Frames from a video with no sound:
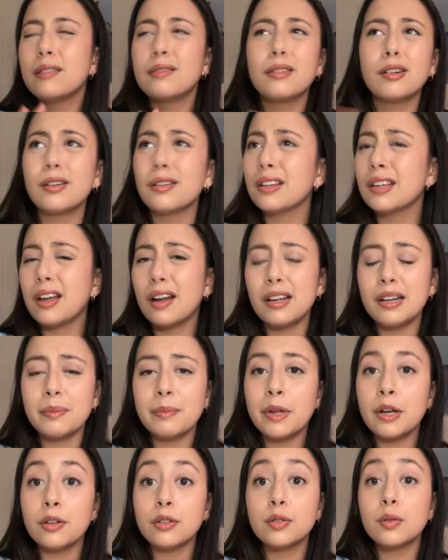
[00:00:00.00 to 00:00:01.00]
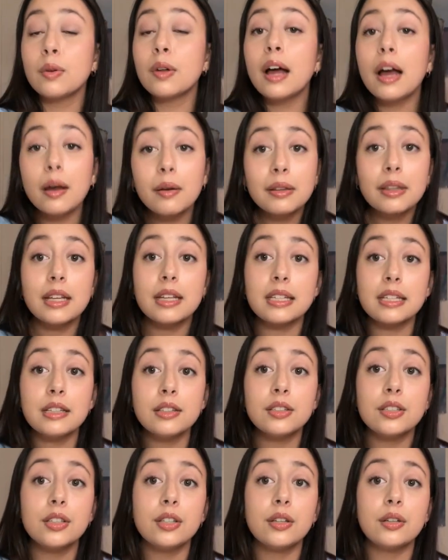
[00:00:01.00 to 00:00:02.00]
early on in middle school, I would listen
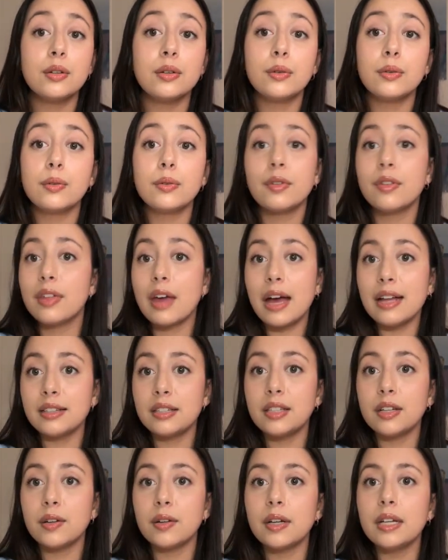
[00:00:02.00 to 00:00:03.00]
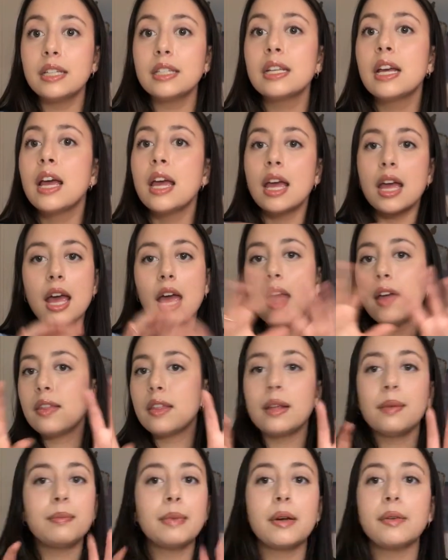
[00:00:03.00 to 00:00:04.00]
to that series, and
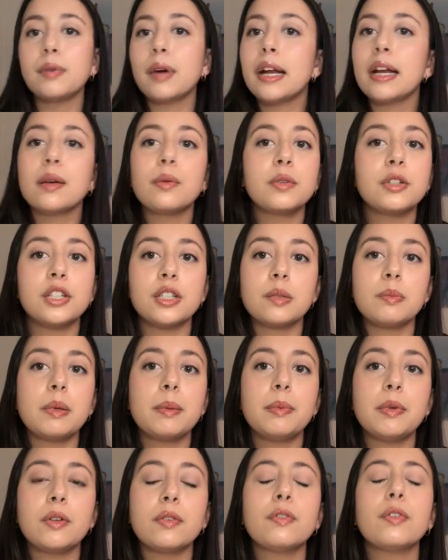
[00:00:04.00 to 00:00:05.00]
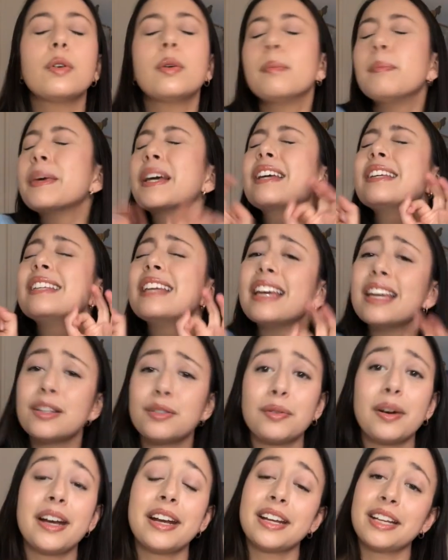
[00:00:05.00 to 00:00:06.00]
then my writing would just be beautiful because his
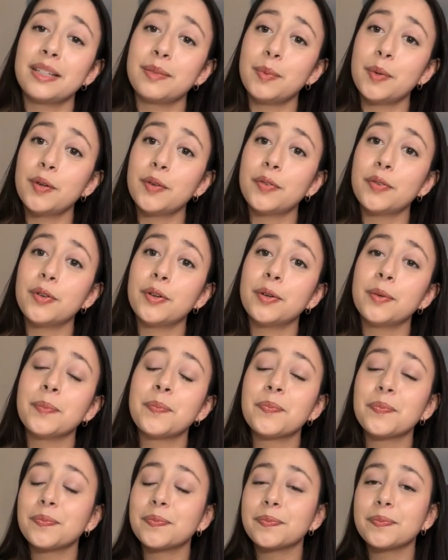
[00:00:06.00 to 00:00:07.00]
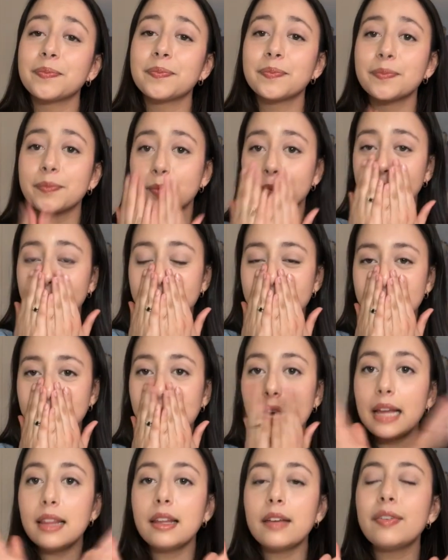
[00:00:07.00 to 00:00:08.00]
writing is beautiful.
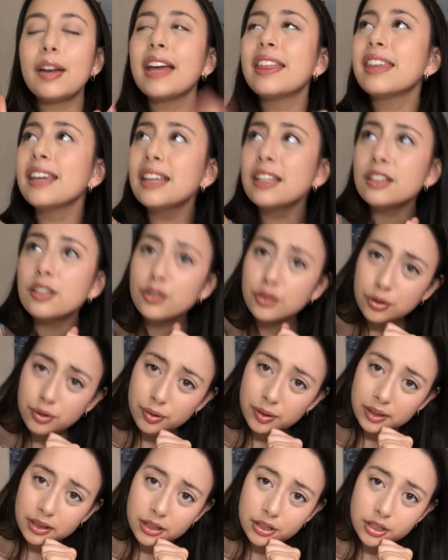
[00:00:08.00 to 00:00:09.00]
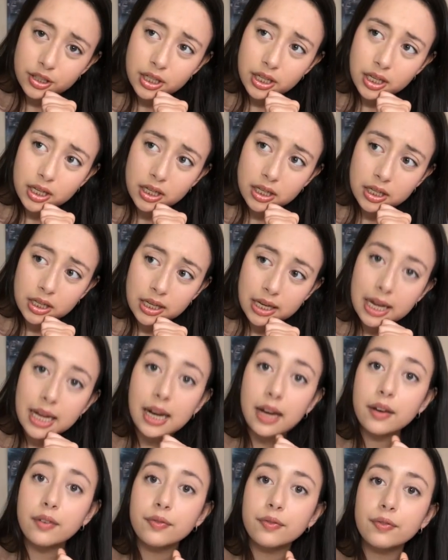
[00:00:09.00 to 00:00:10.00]
I love it. I think it's a trilogy. And
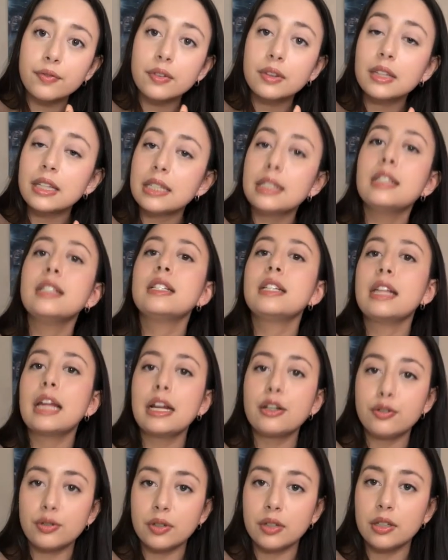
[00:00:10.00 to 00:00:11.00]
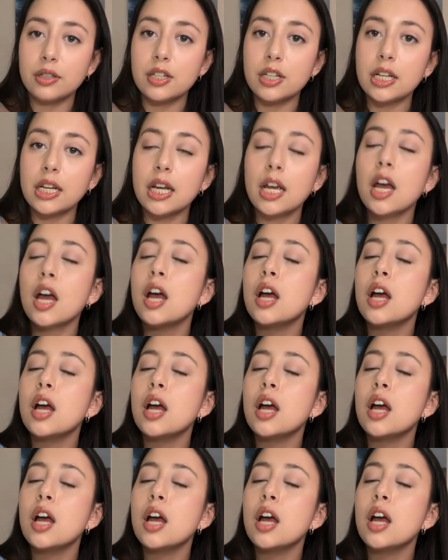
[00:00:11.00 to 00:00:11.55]
I've listened to that trilogy